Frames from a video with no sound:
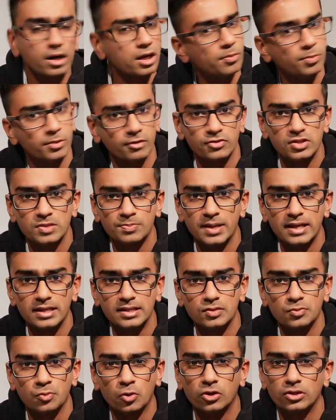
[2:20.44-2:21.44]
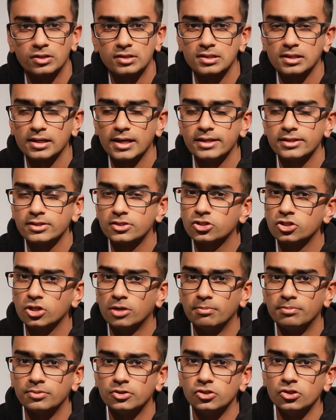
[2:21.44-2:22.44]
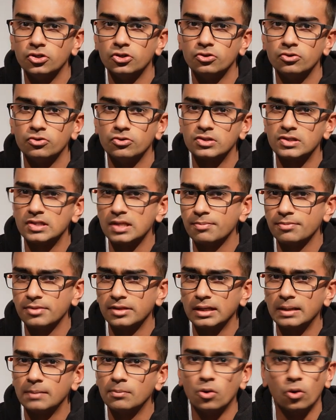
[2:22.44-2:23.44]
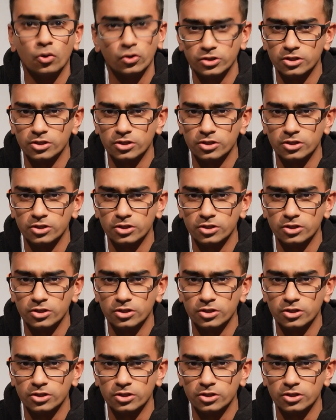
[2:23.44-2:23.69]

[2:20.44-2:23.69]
a couple of space ones, let's jump to something more